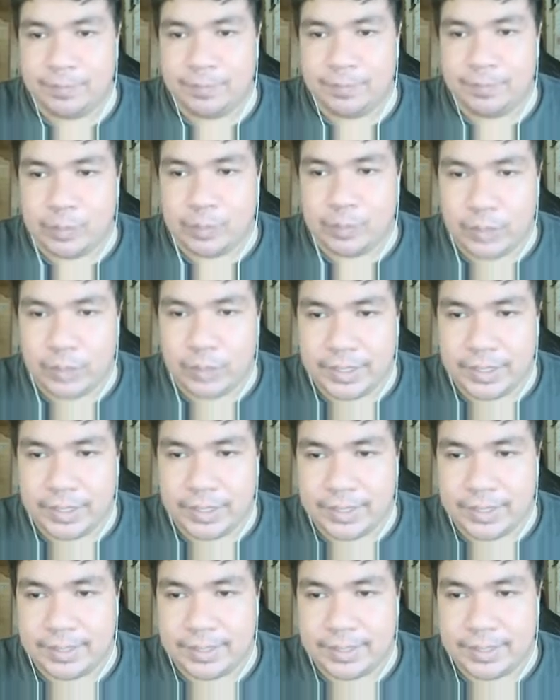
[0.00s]

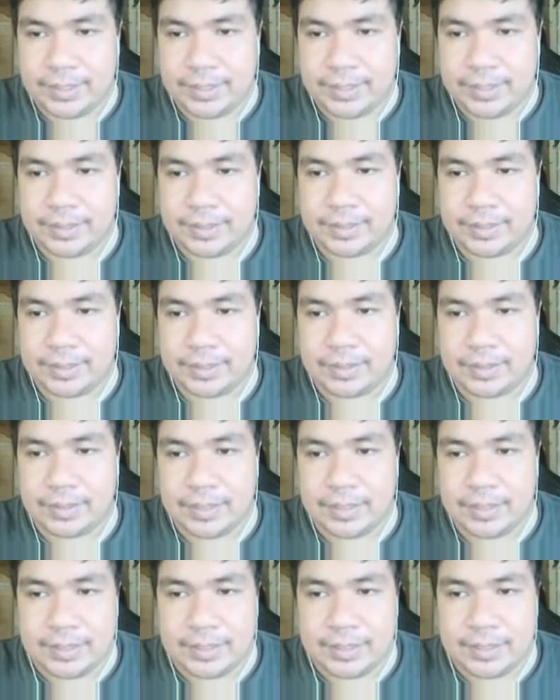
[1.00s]
with
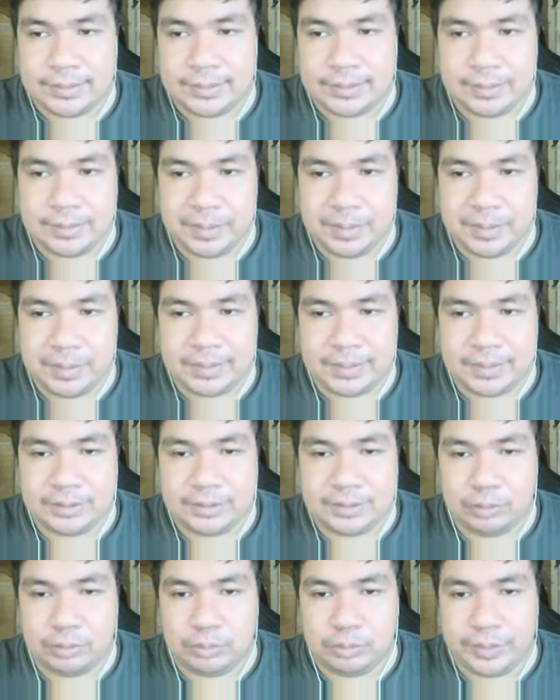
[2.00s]
the ability to
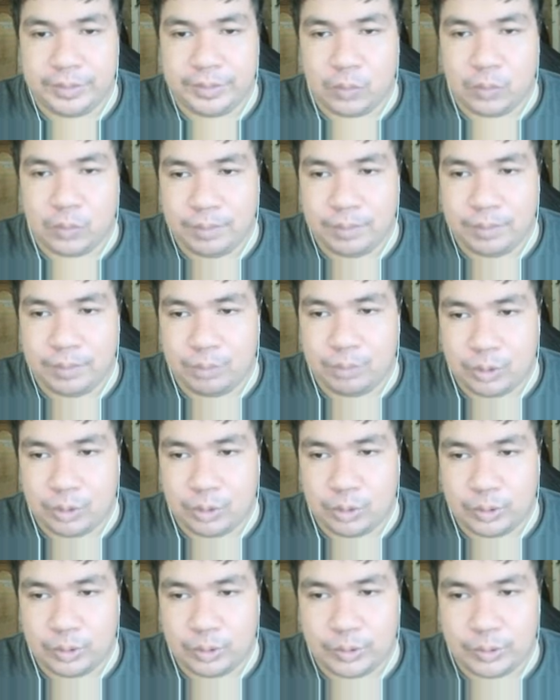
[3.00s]
bring 1
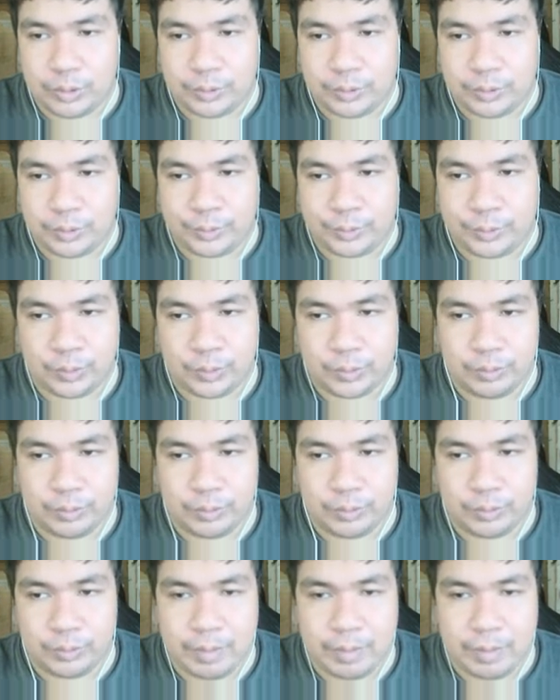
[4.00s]
more crew
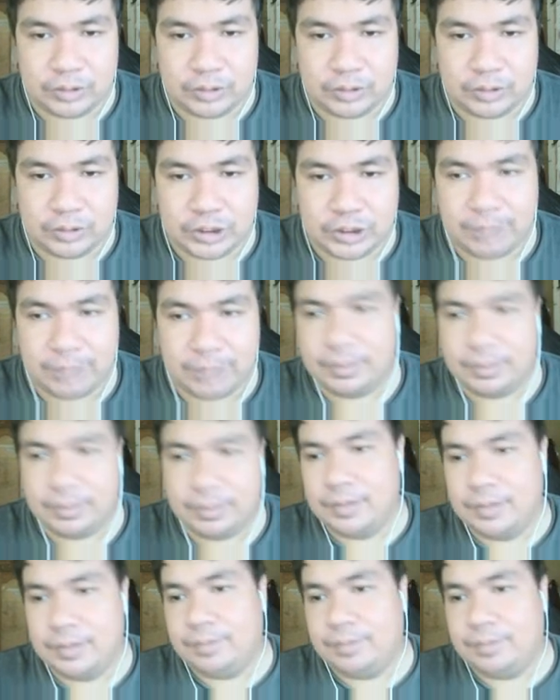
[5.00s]
member to the ship.
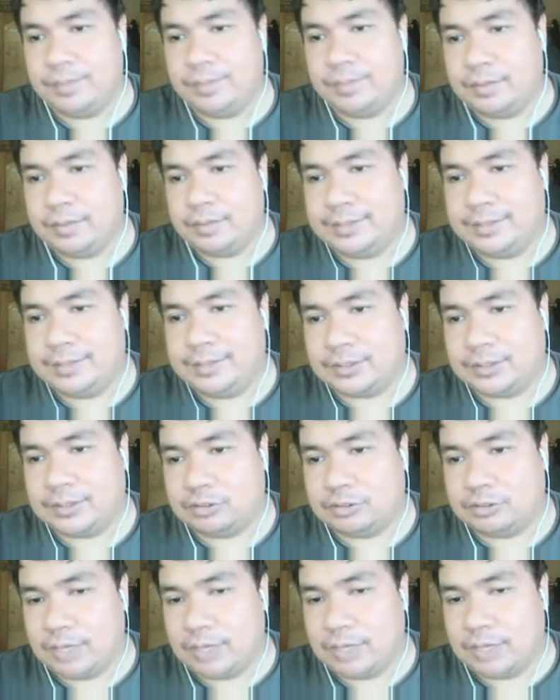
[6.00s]
Research
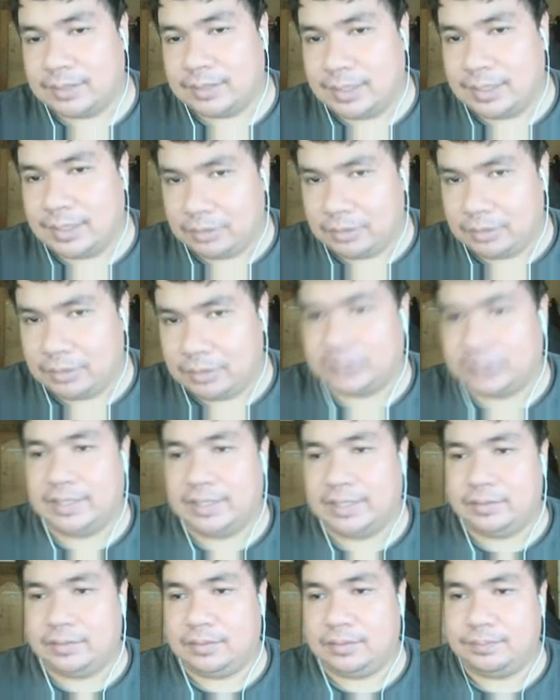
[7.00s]
grant unlocks that.
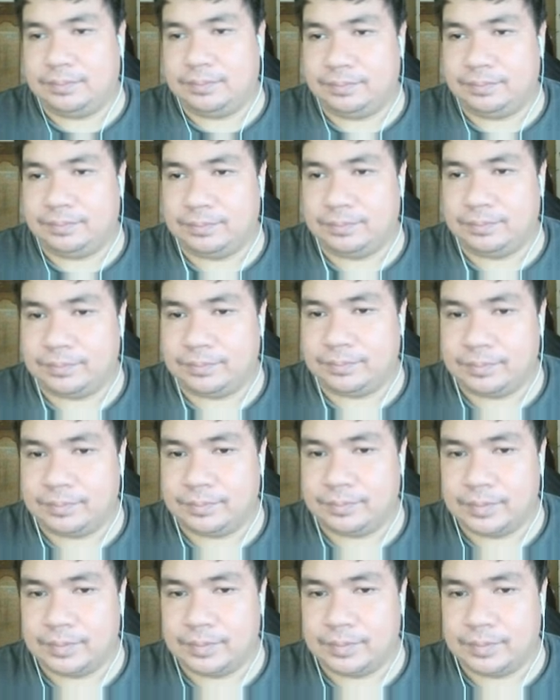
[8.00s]

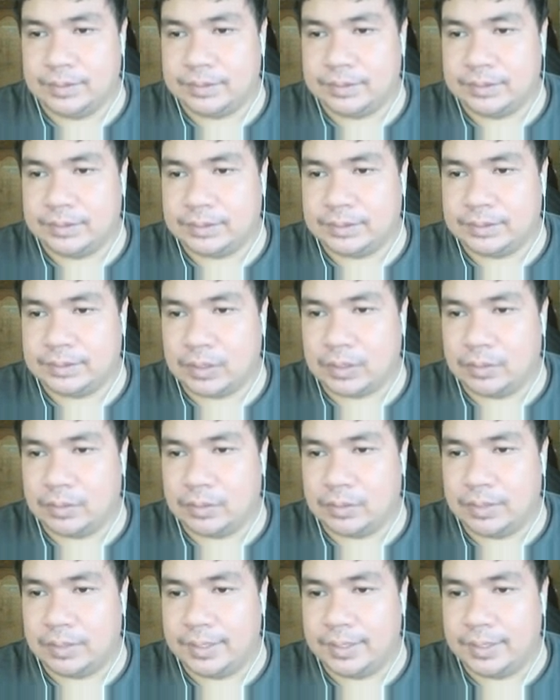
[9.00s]
So,
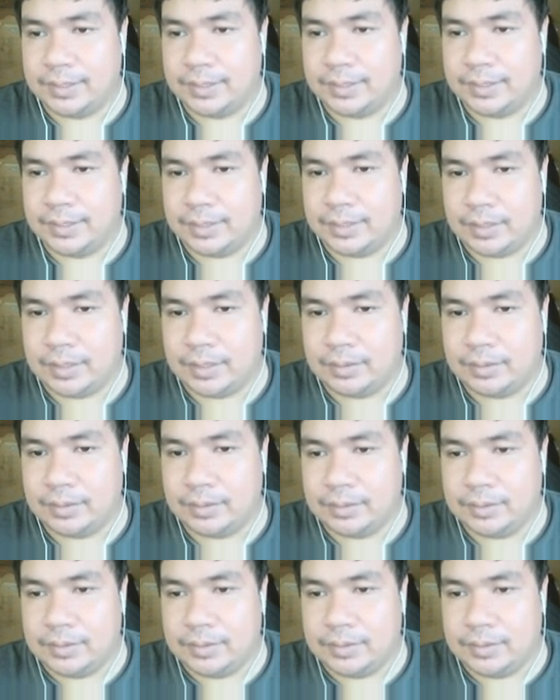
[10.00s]
and
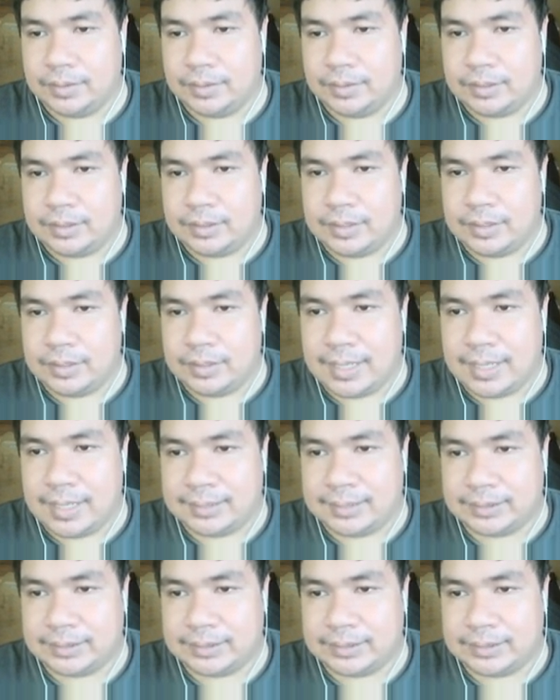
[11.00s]
last,